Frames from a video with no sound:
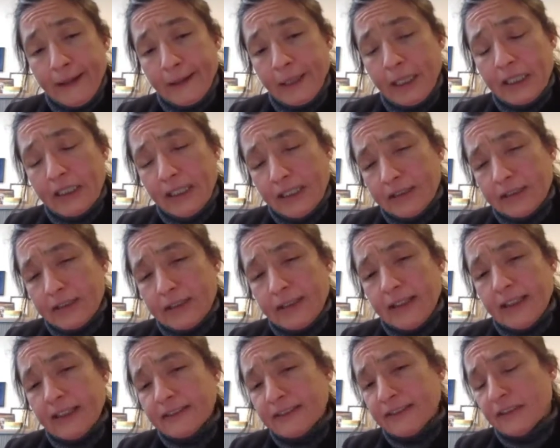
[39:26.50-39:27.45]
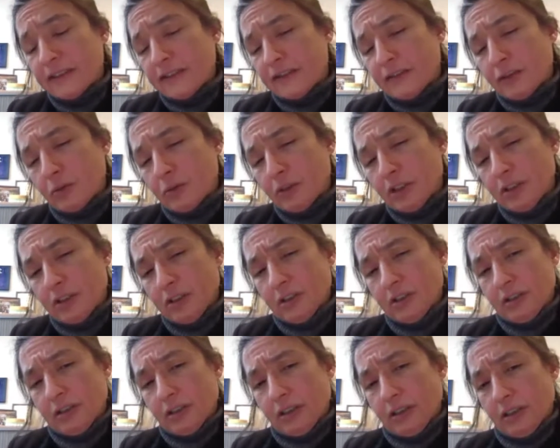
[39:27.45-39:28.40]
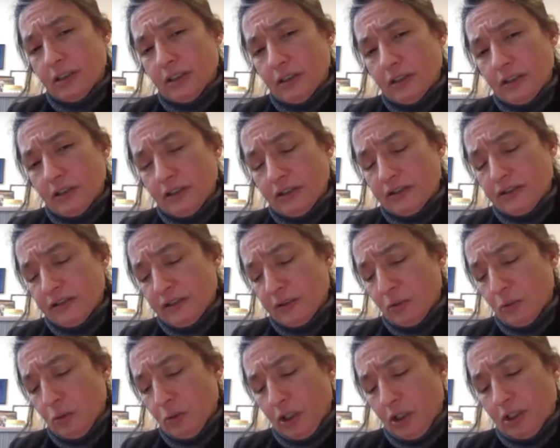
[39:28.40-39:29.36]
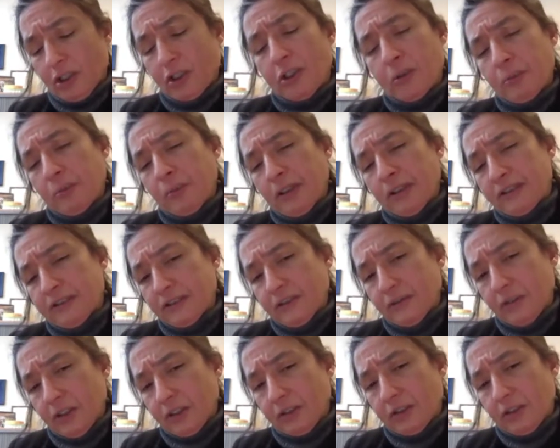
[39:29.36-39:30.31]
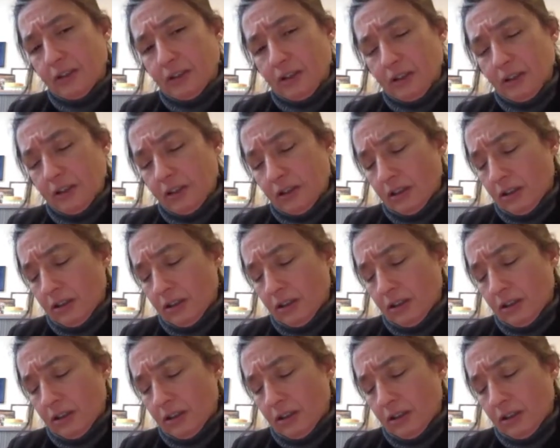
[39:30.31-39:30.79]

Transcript: In other cases, we did some work on passivating